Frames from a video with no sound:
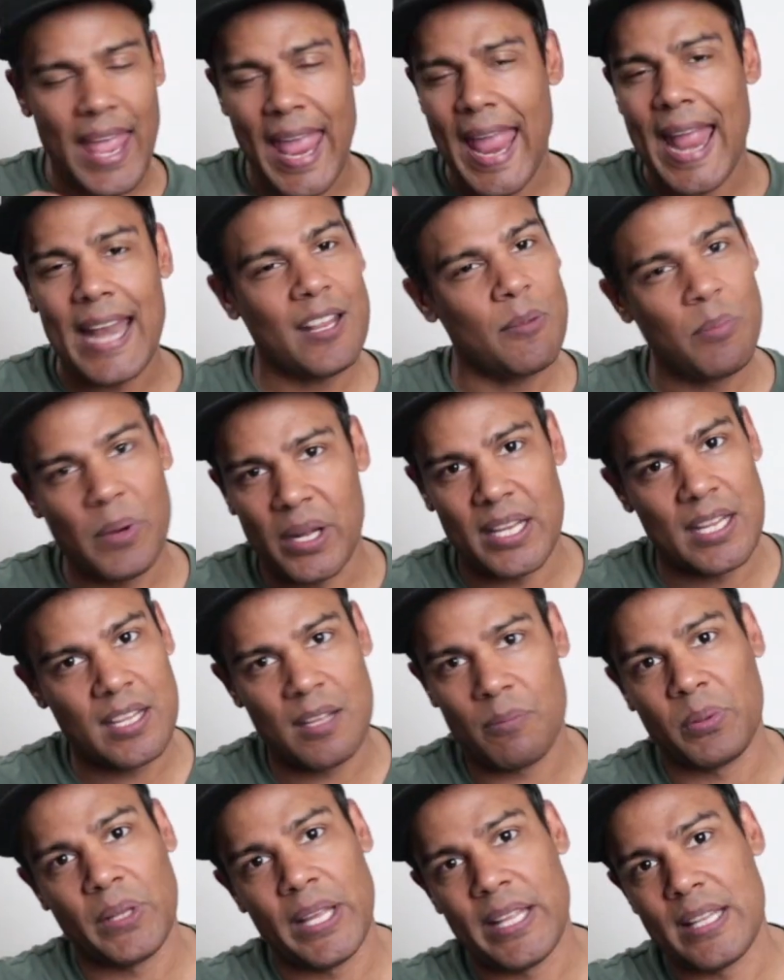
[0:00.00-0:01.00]
Anybody
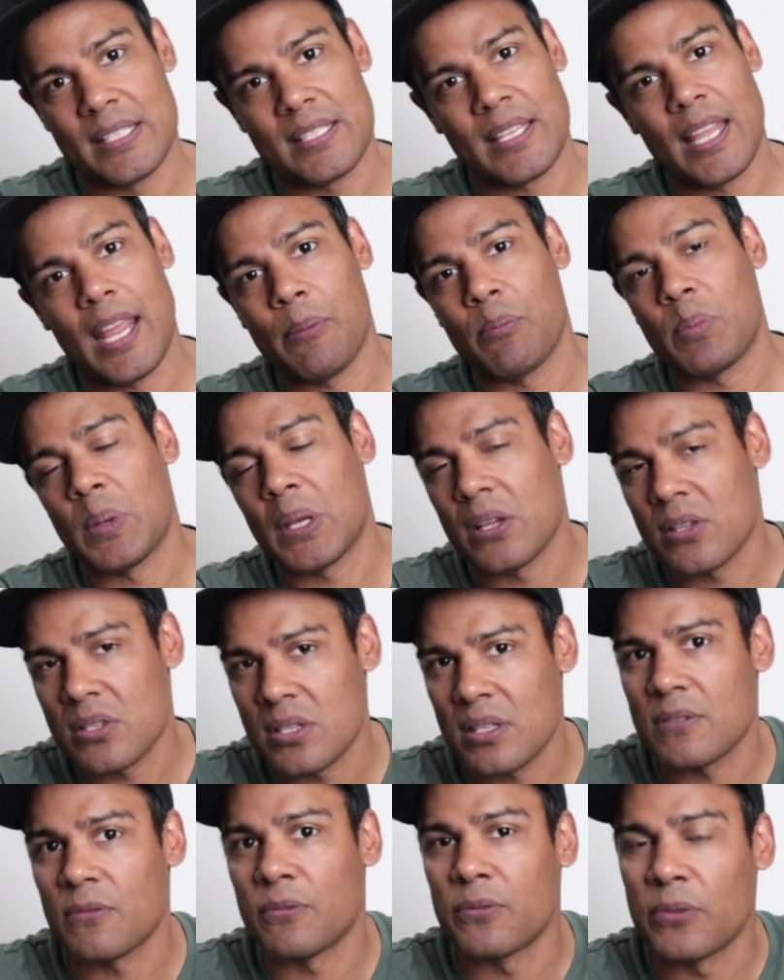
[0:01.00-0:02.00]
can play this game because
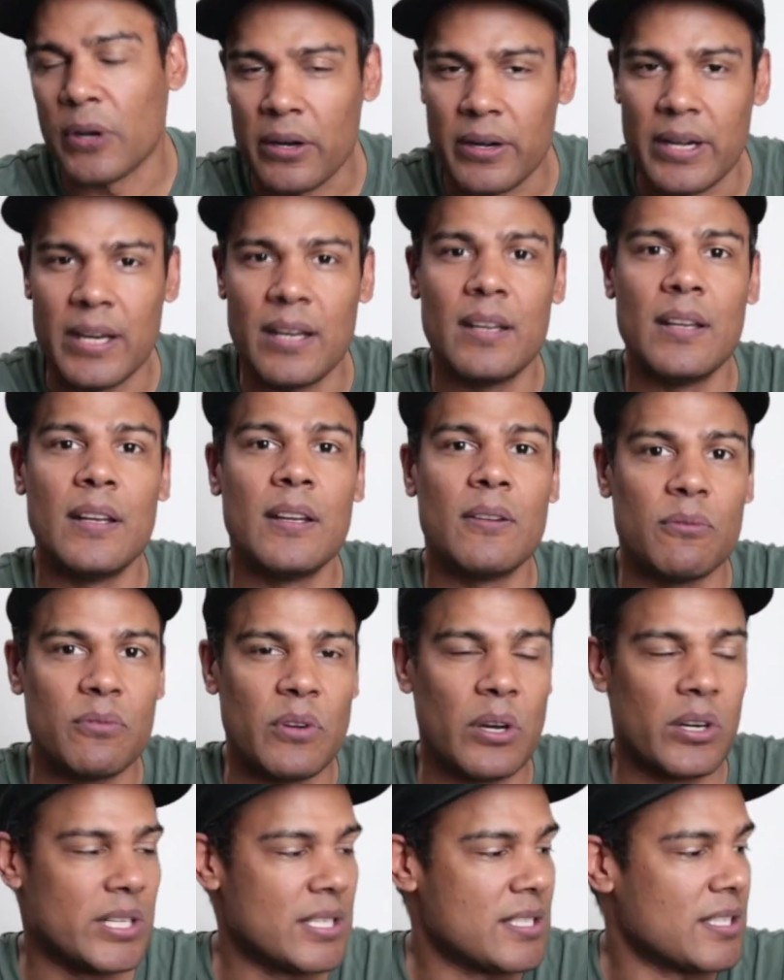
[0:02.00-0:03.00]
it's very,
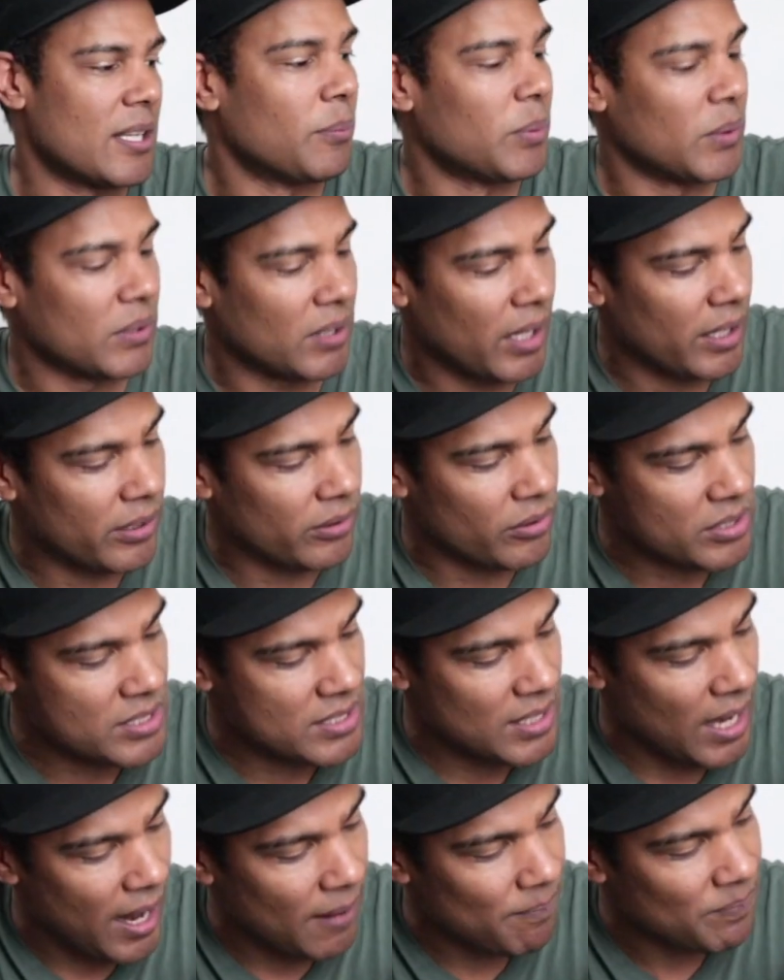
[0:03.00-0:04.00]
very simple to
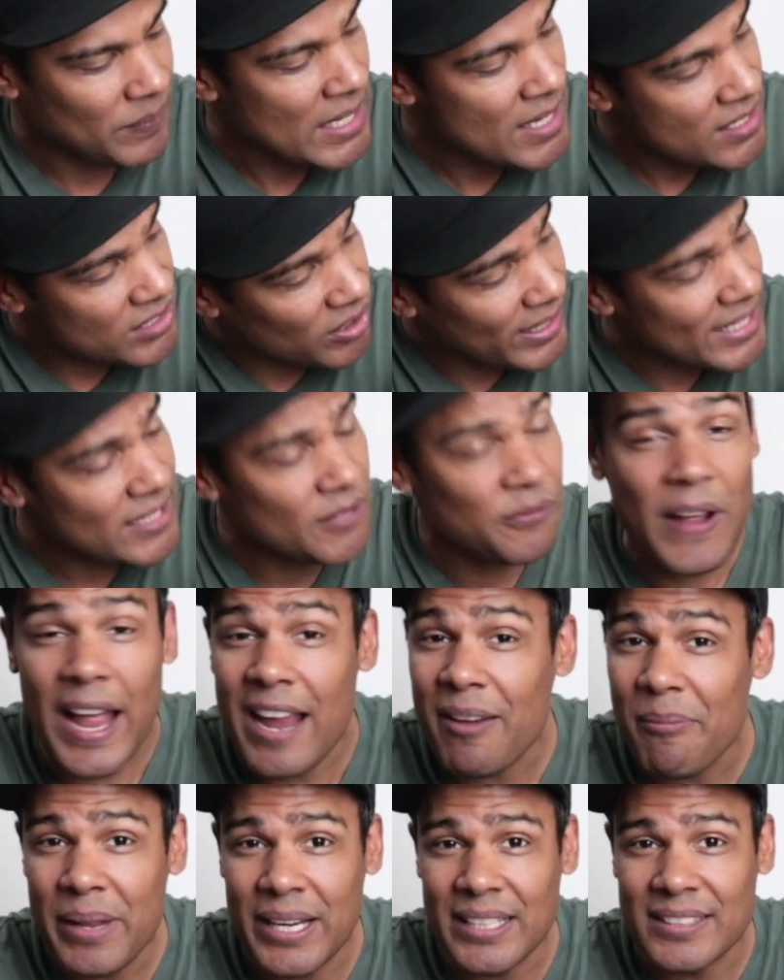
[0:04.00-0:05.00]
understand. So that's
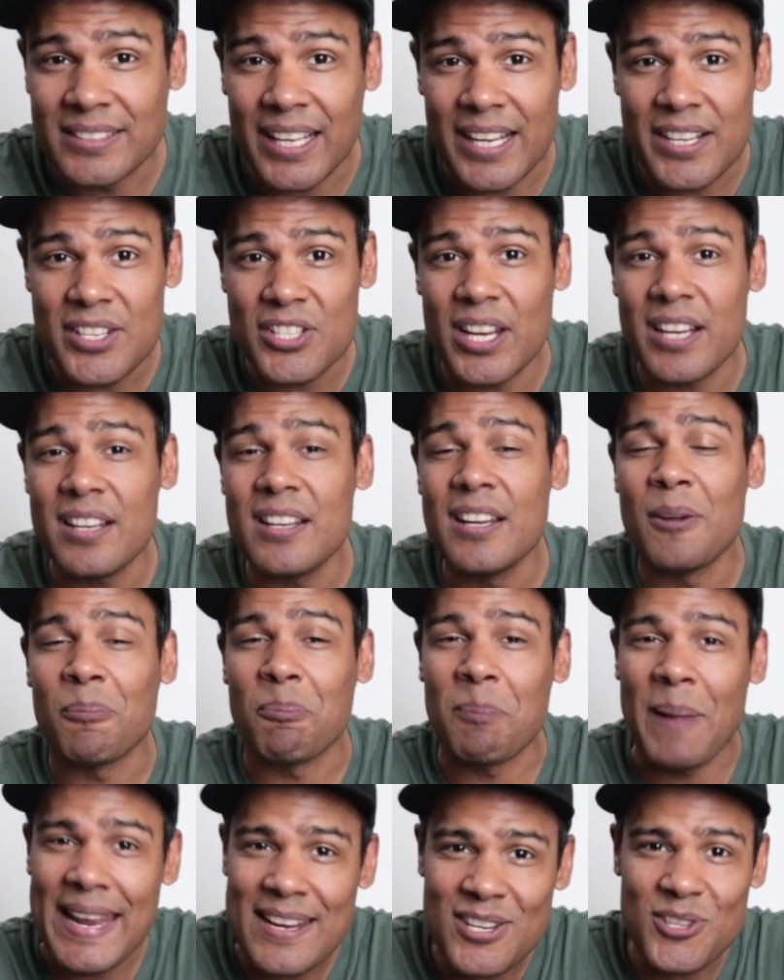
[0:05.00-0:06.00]
5 Minute Dungeon.
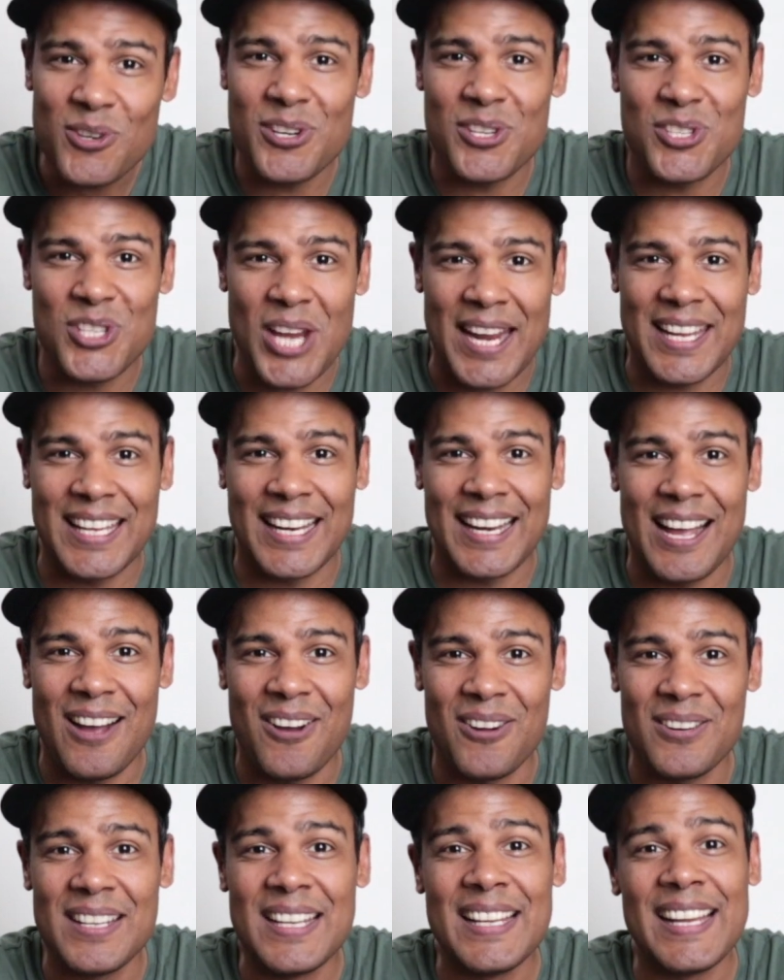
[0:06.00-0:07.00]
Make sure to check it
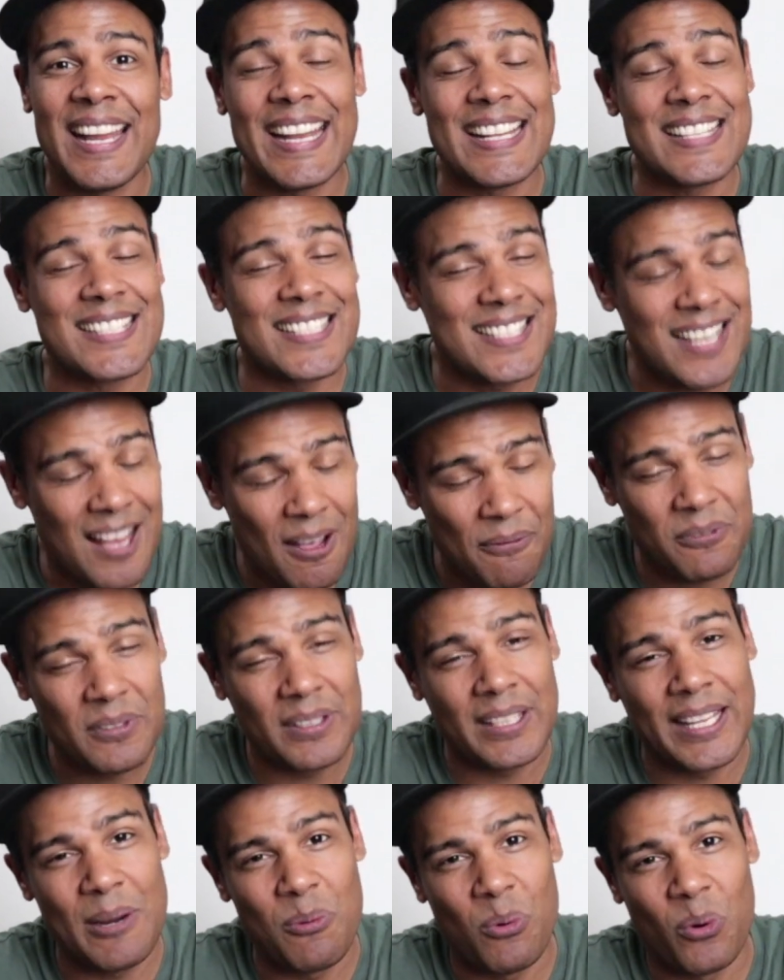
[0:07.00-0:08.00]
out. It's
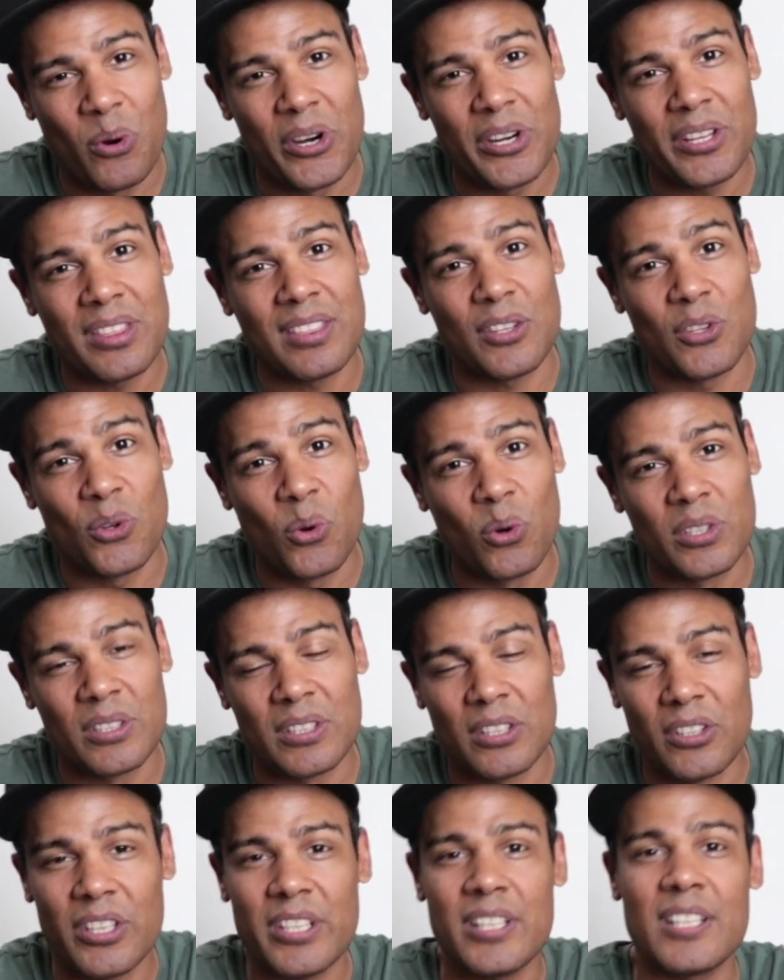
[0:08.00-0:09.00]
definitely worth your
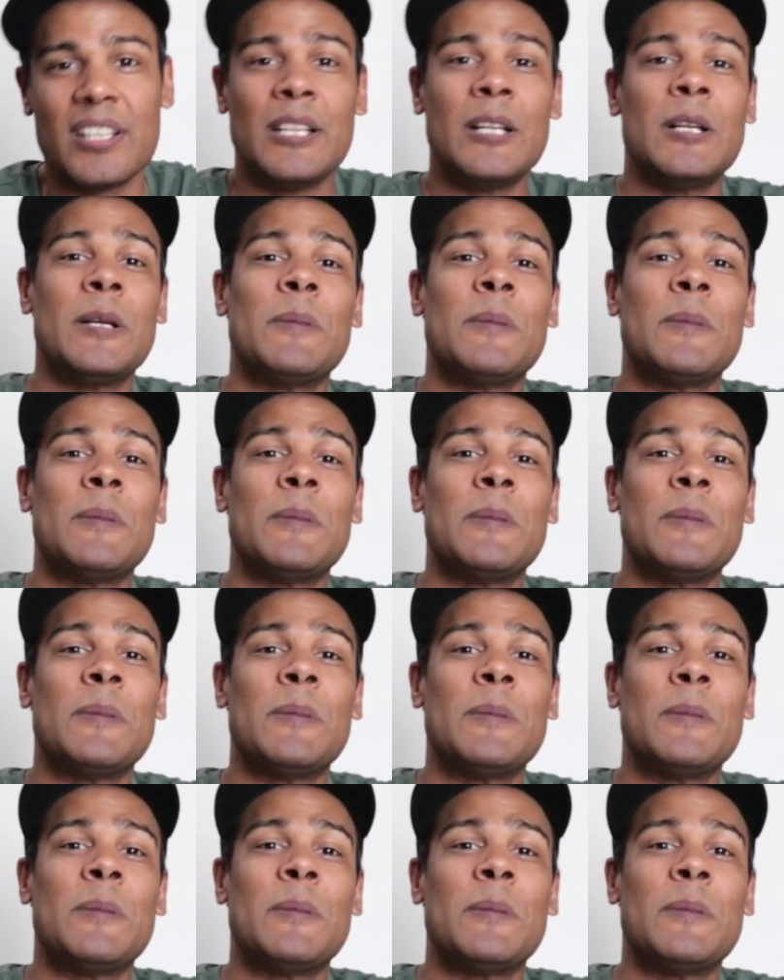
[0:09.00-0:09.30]
look.